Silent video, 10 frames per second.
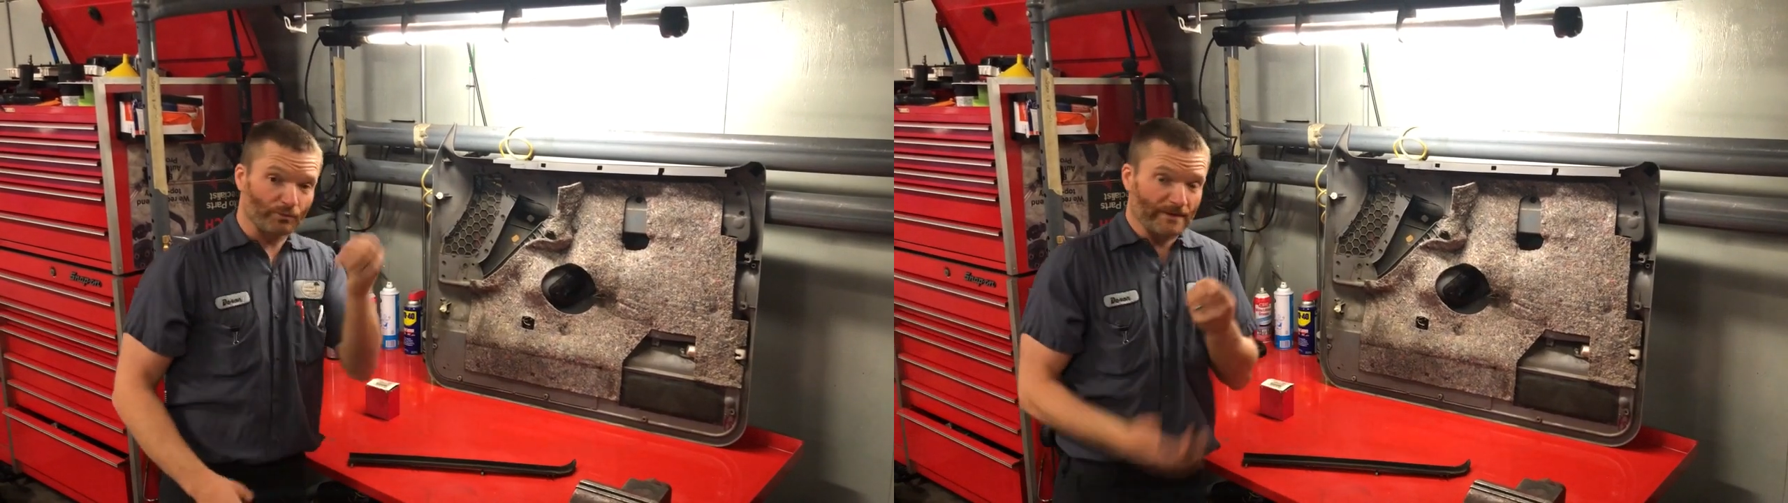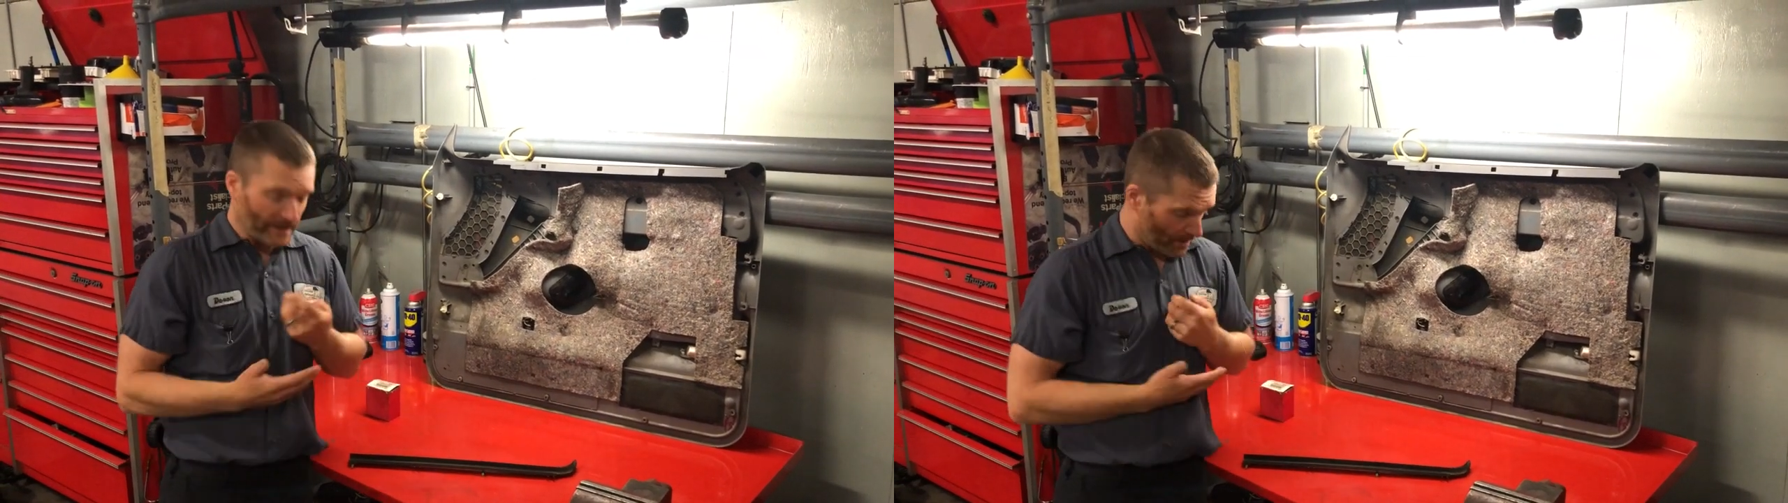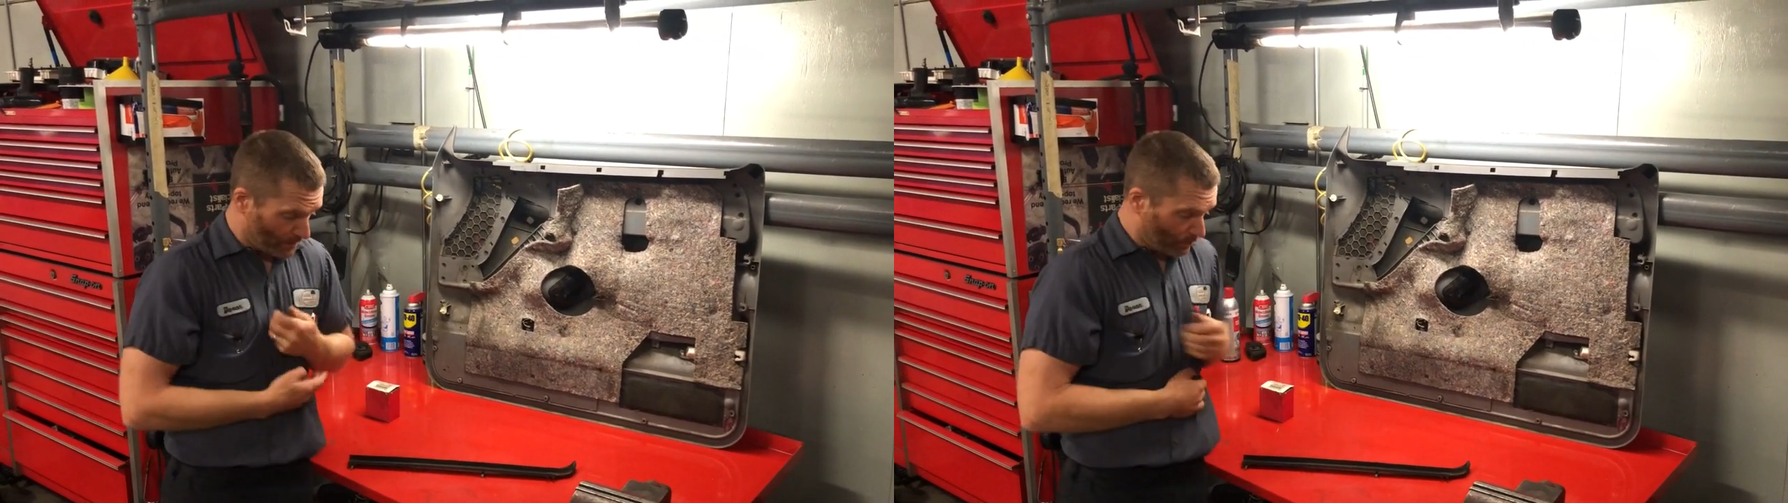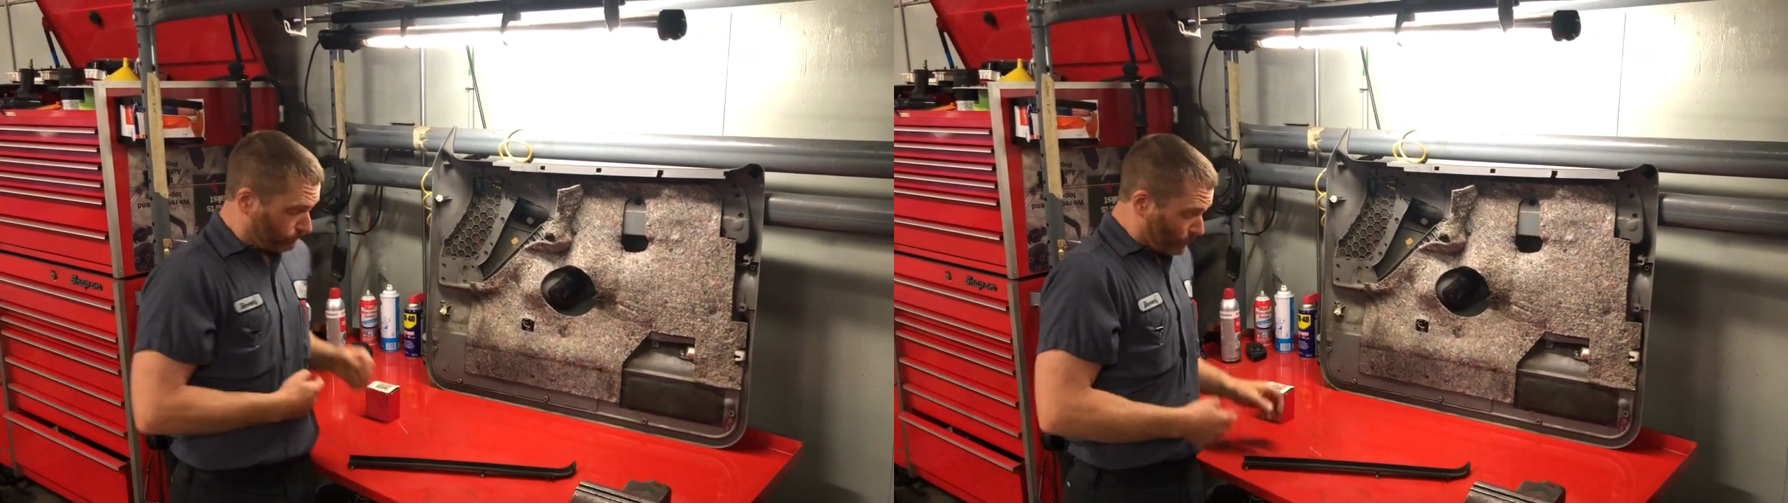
rivet,